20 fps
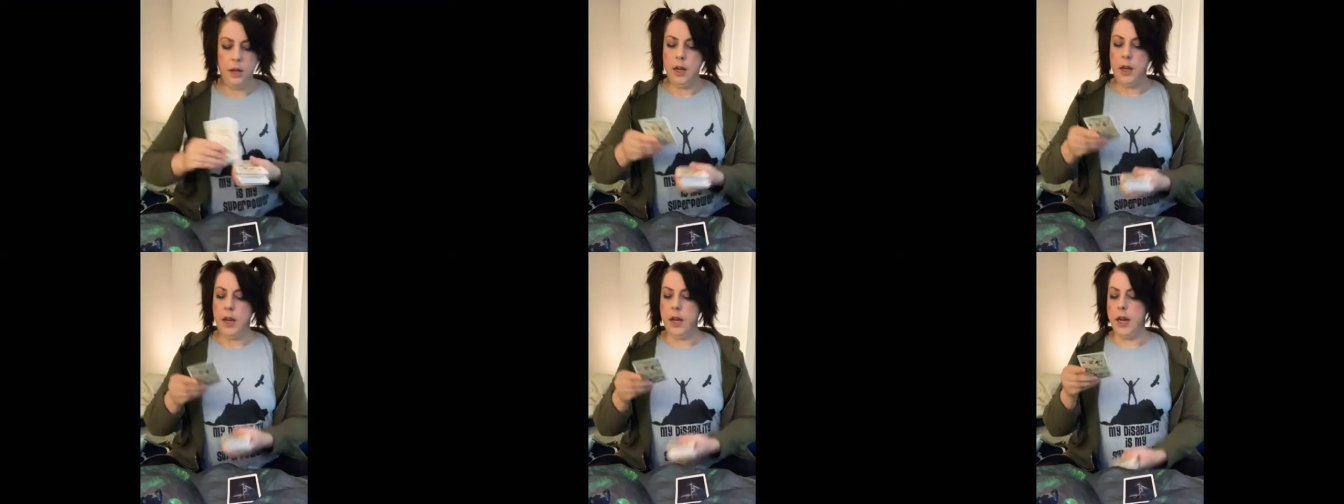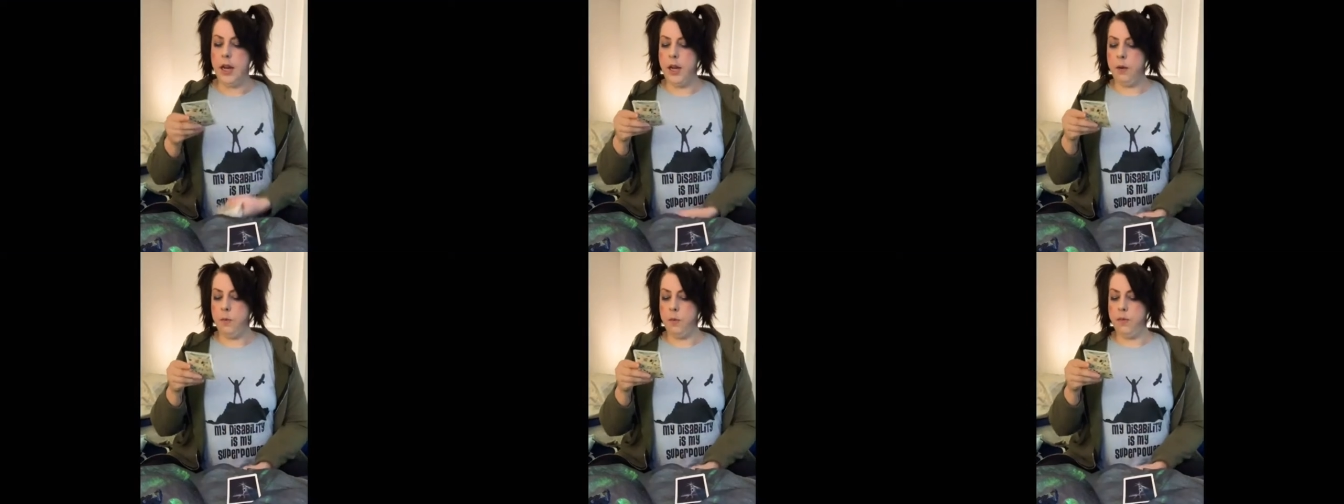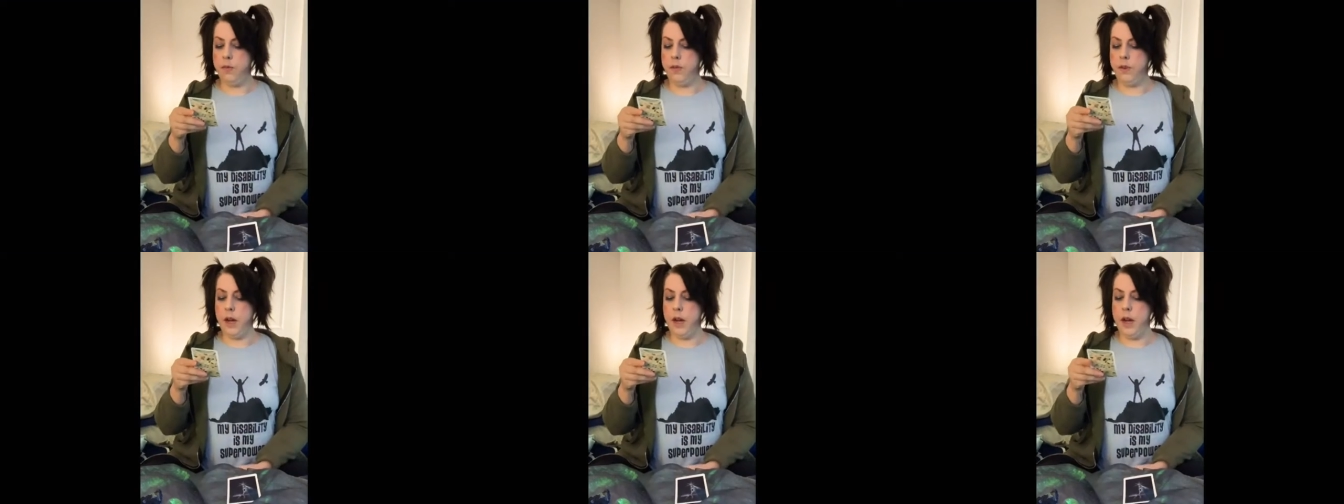And we've
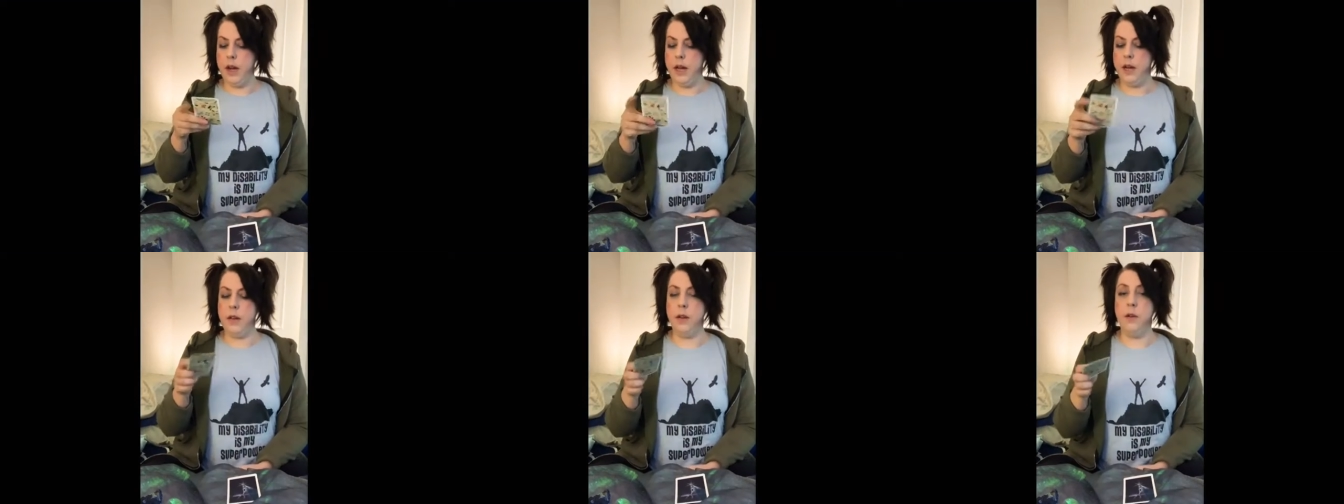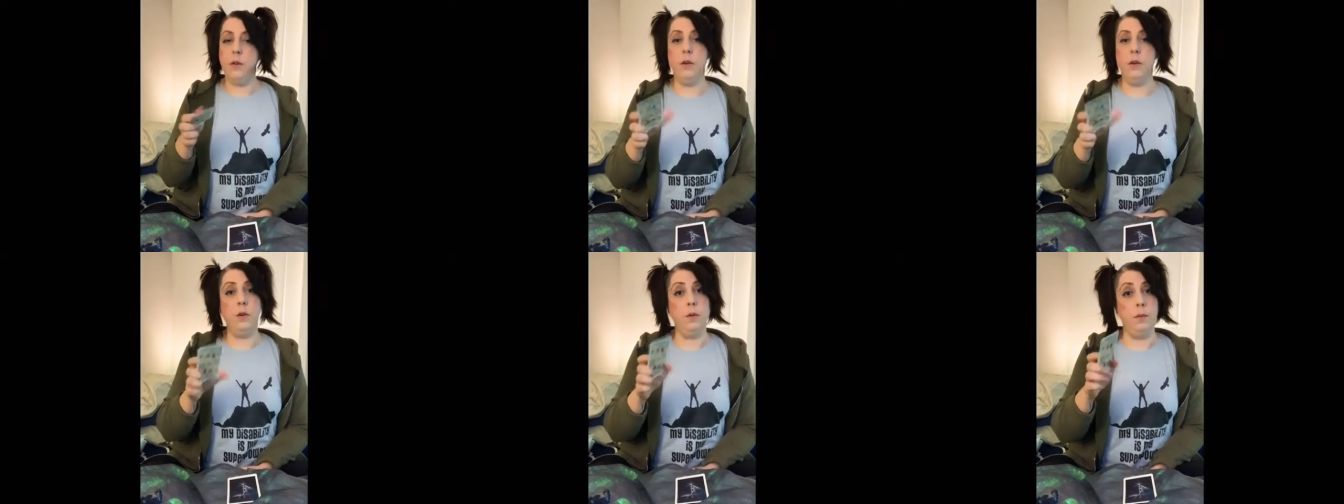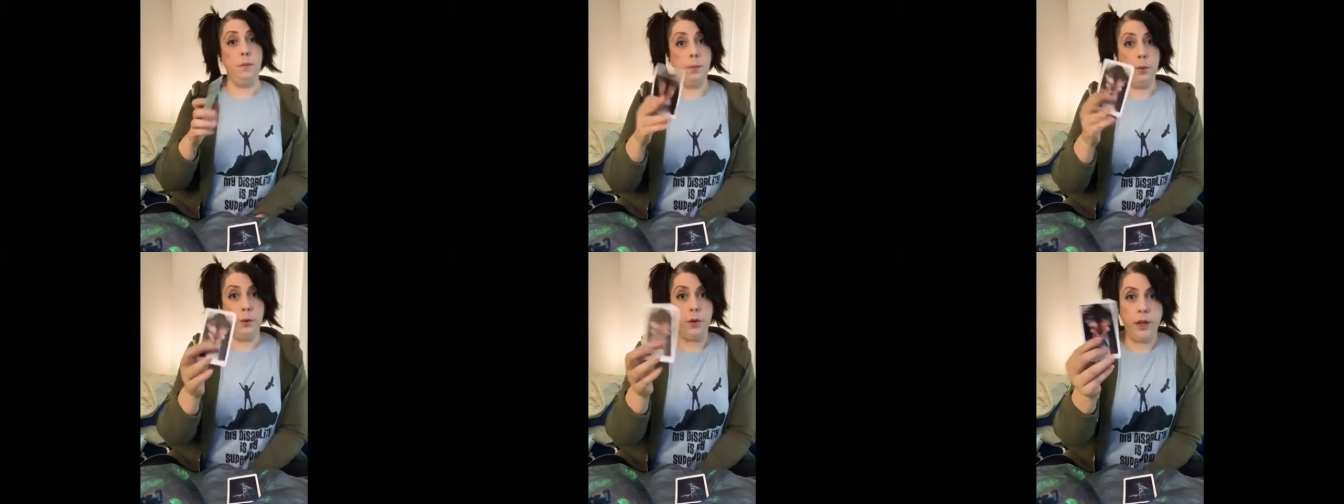got, oh
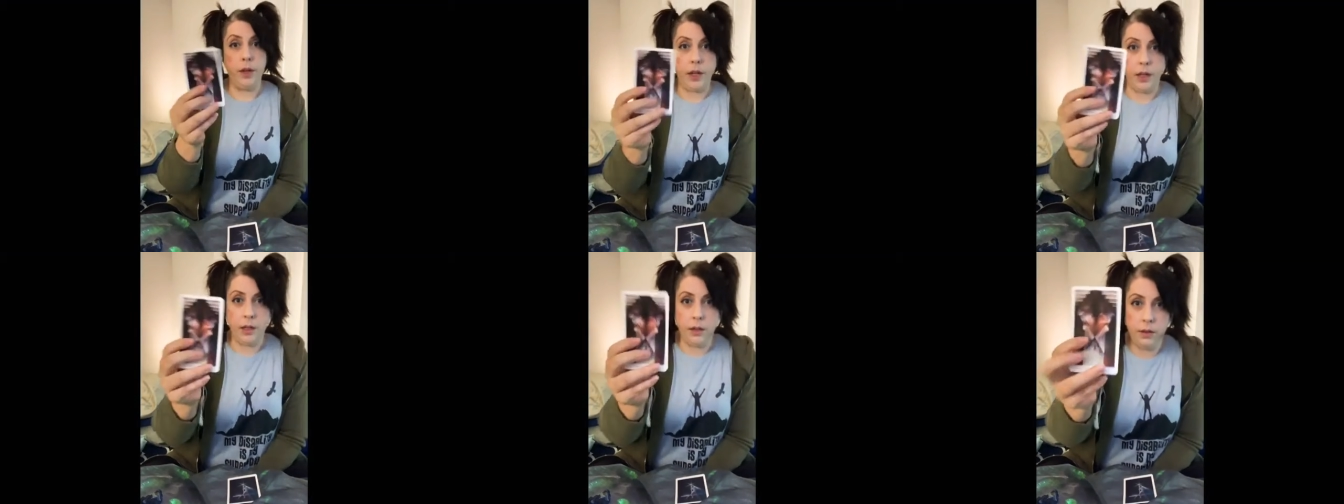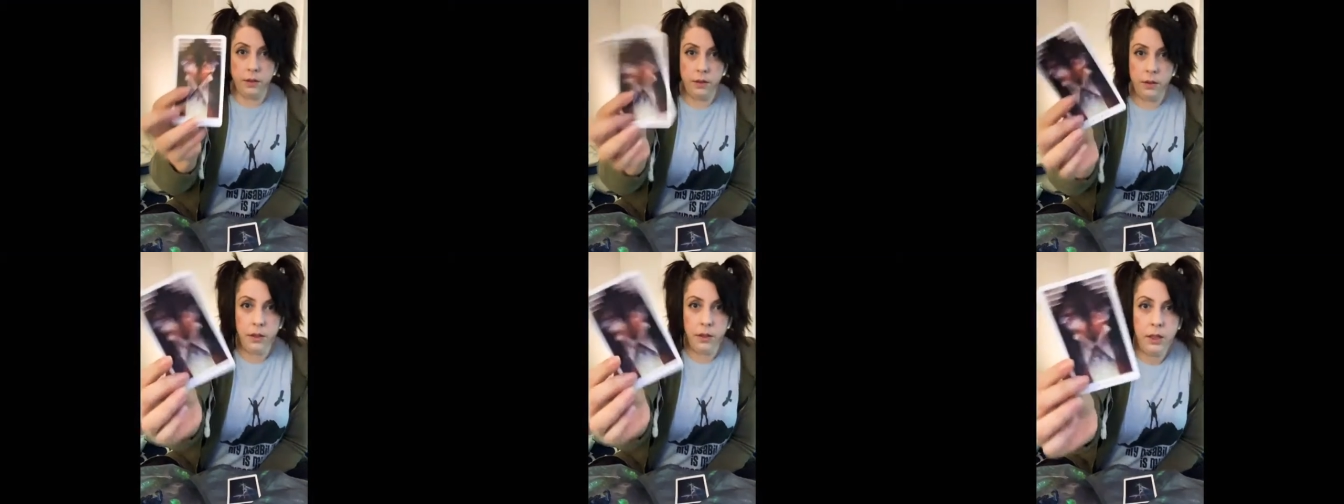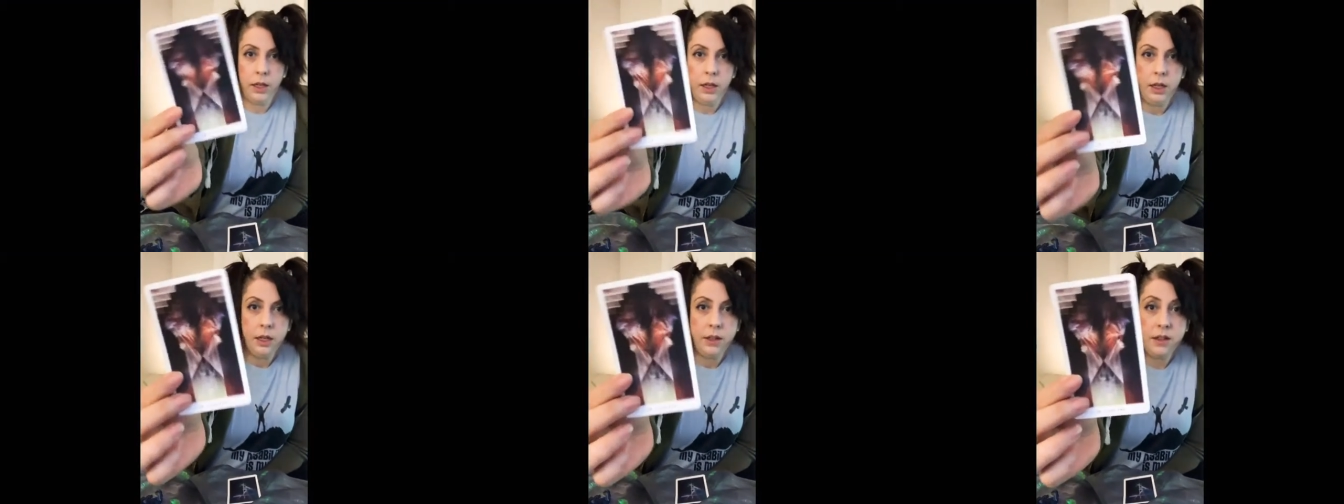boy,
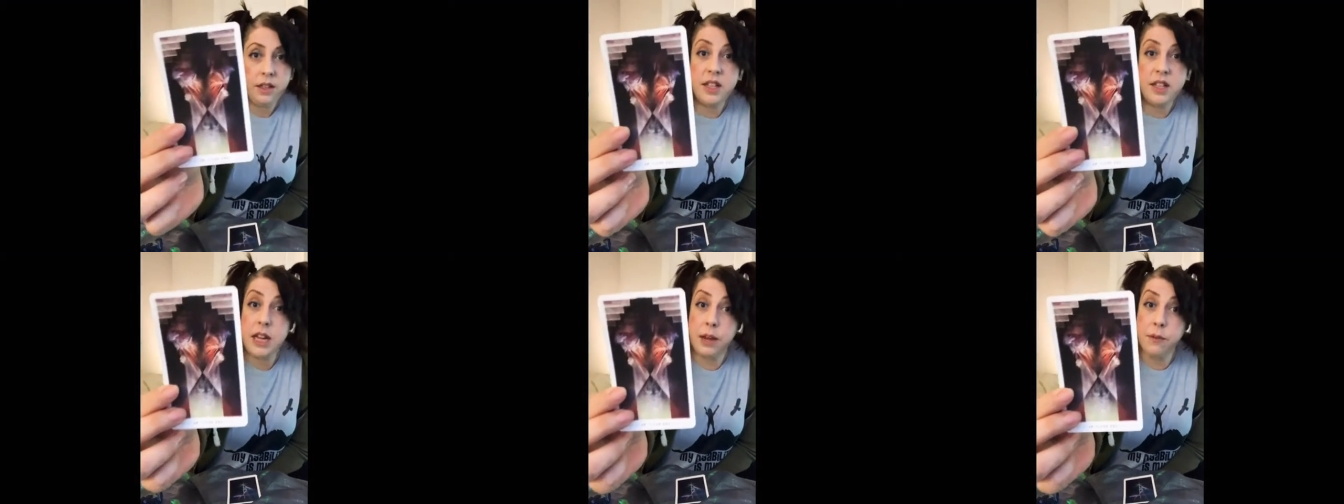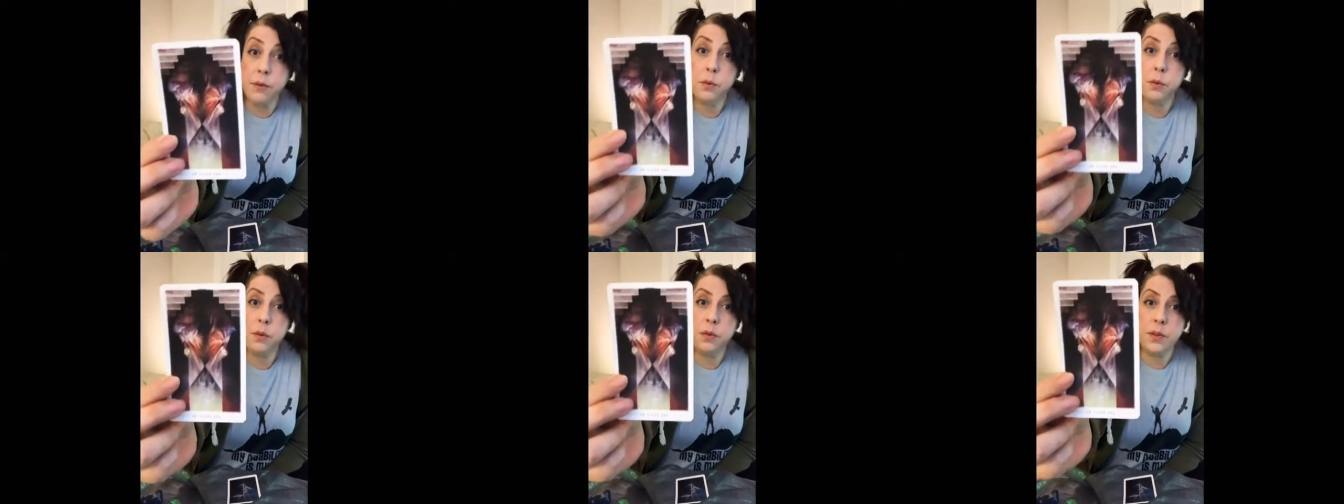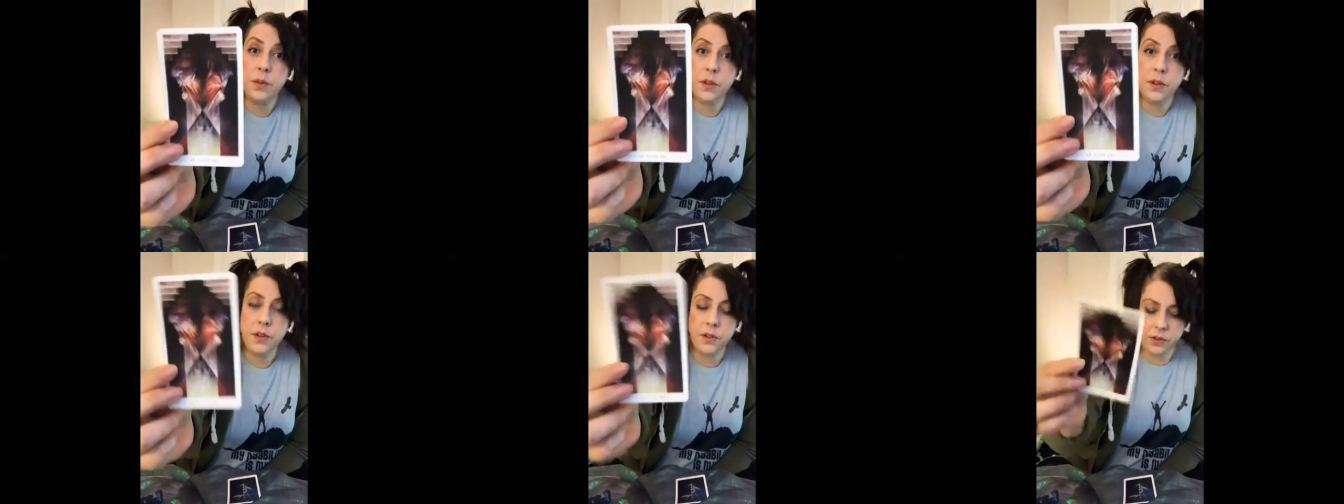the devil
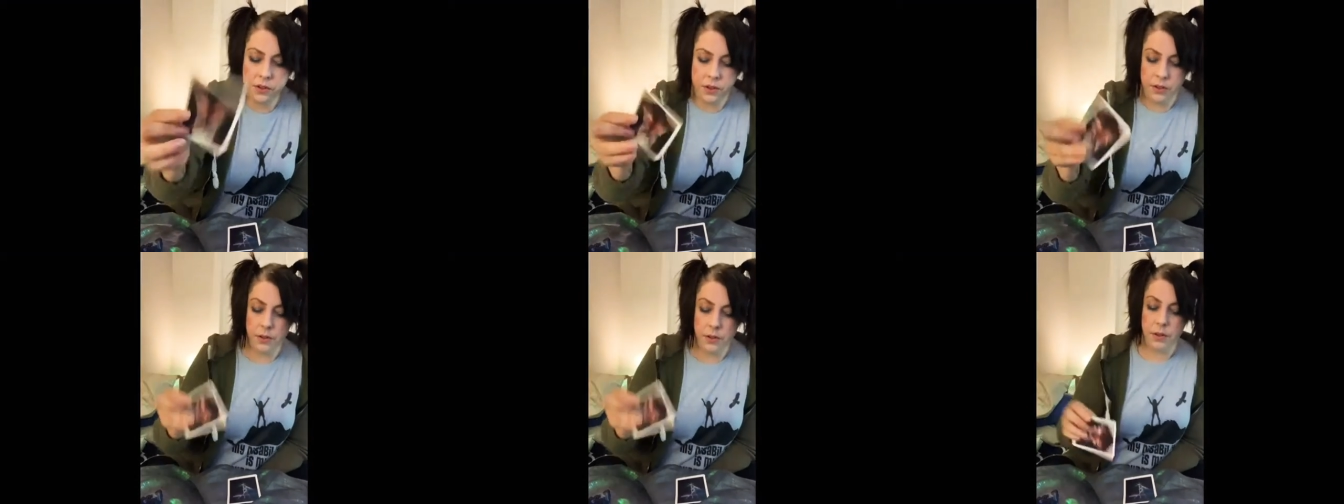reversed.